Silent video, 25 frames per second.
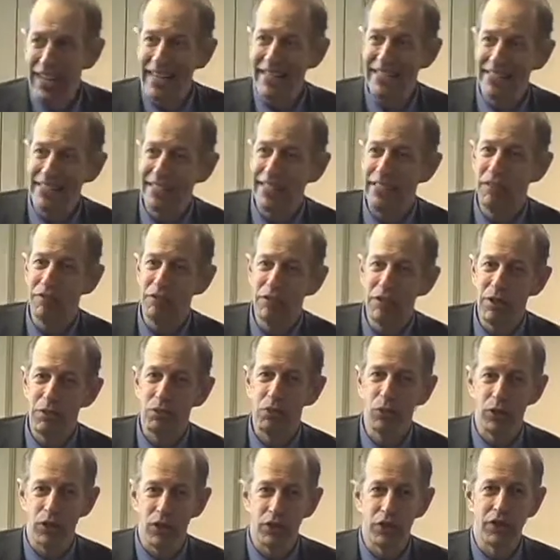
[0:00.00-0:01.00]
18 of
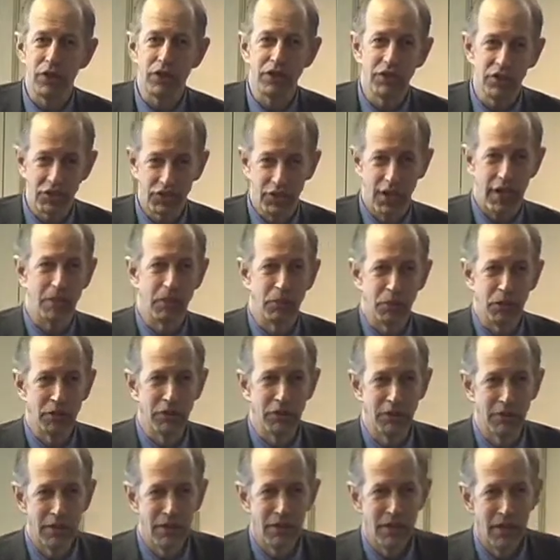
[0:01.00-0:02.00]
them were learning disabled.
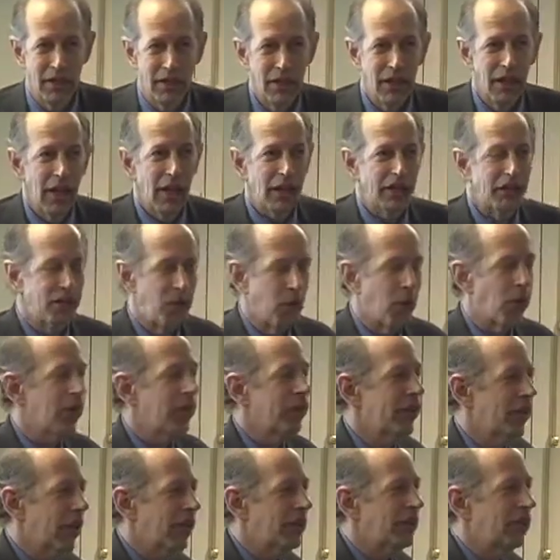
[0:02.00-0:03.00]
4
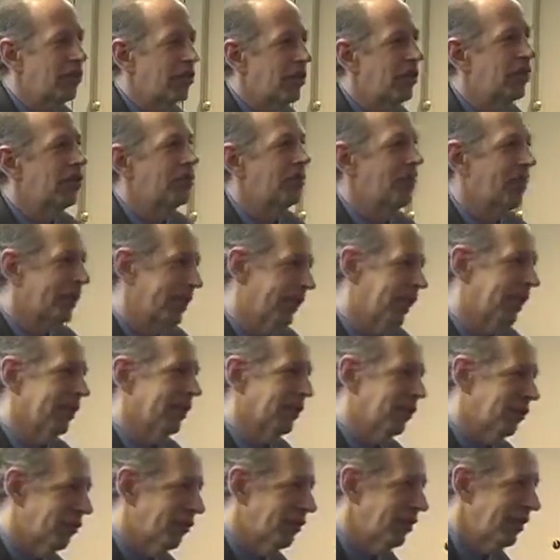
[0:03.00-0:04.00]
of the others didn't speak
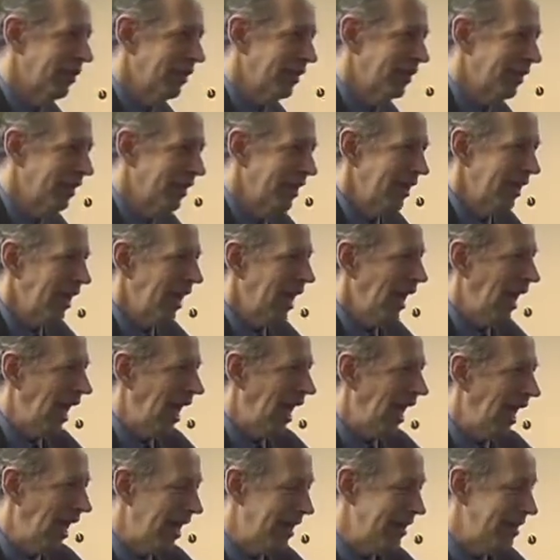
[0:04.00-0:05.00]
English.
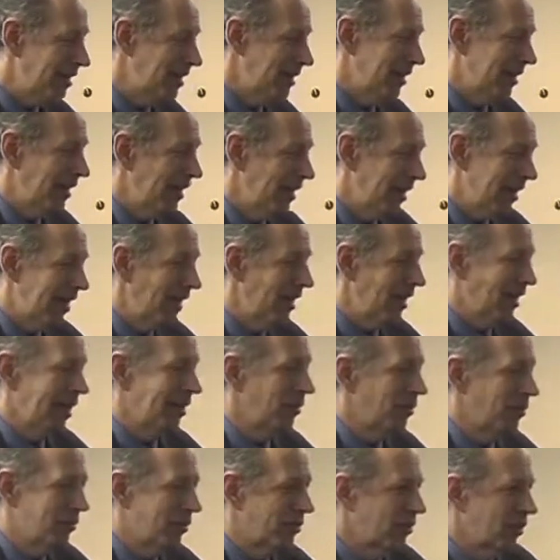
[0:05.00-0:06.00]
And
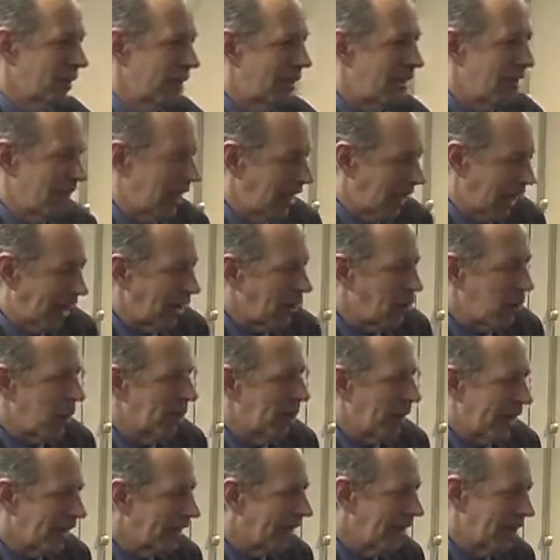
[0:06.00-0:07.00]
I
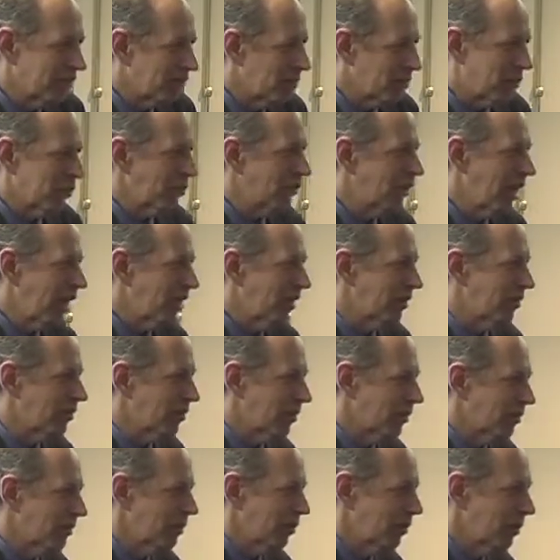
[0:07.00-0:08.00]
called my class of personalities
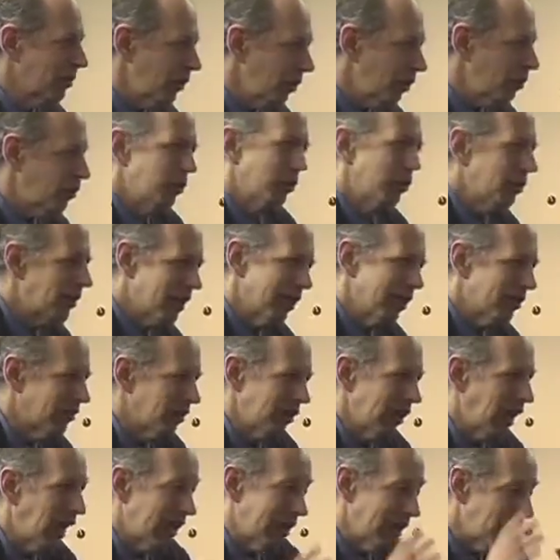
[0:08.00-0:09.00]
because there were no 2 kids
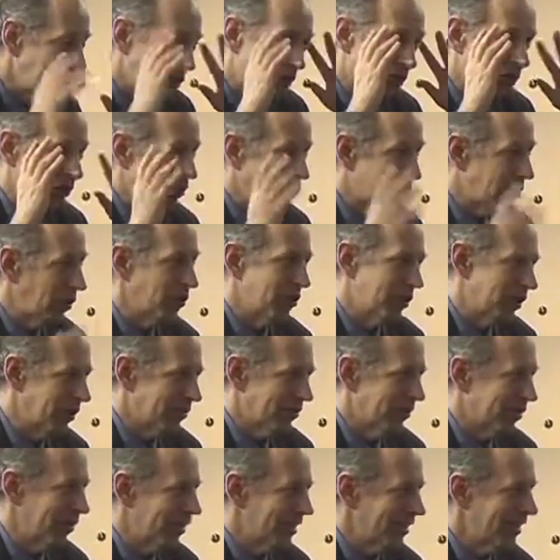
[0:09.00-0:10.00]
alike. They were just so
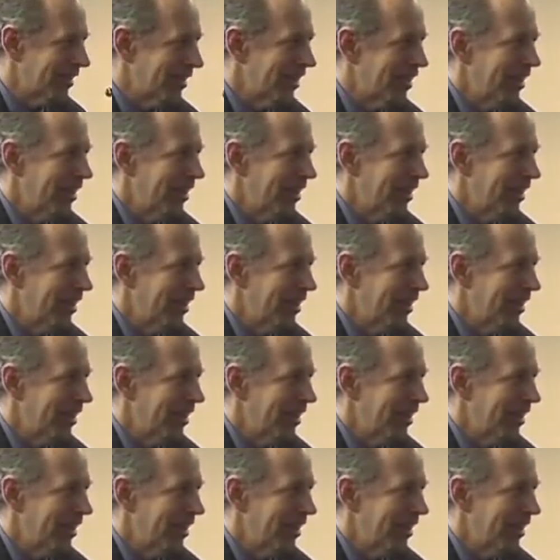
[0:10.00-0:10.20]
different.